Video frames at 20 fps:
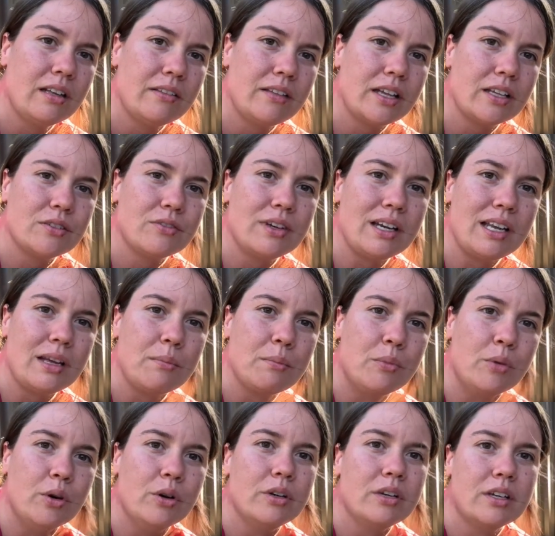That's really
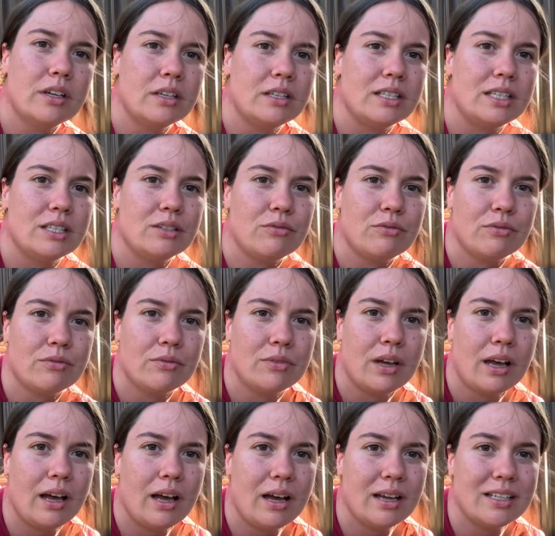important because it's
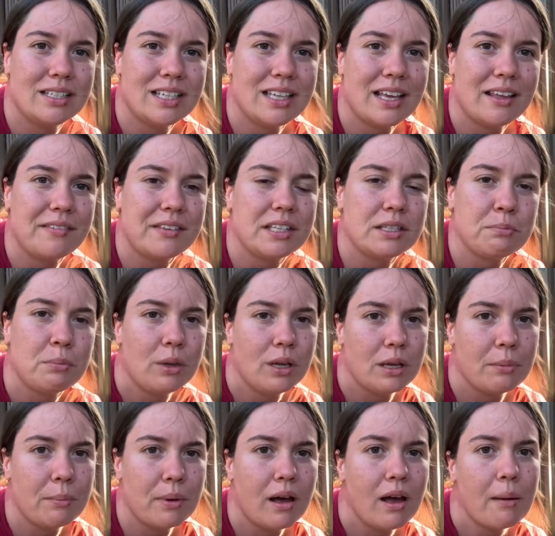hard to get this
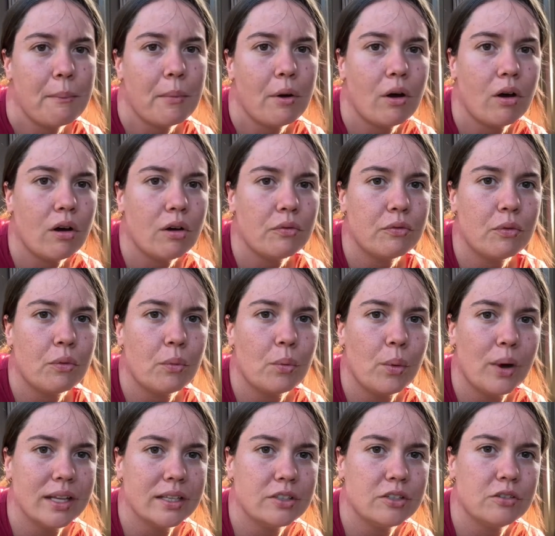poly pipe off
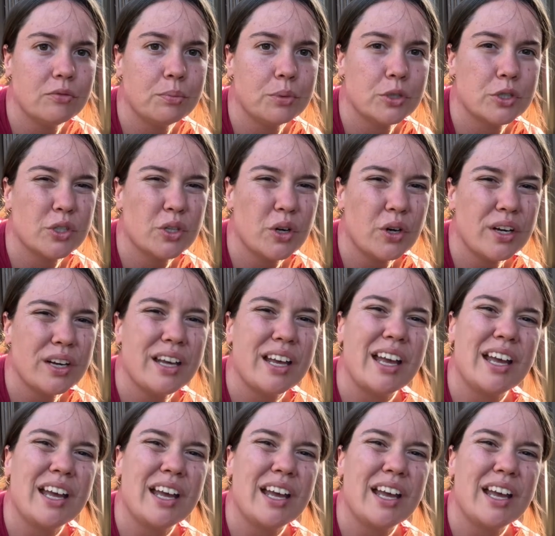once you've pushed it on,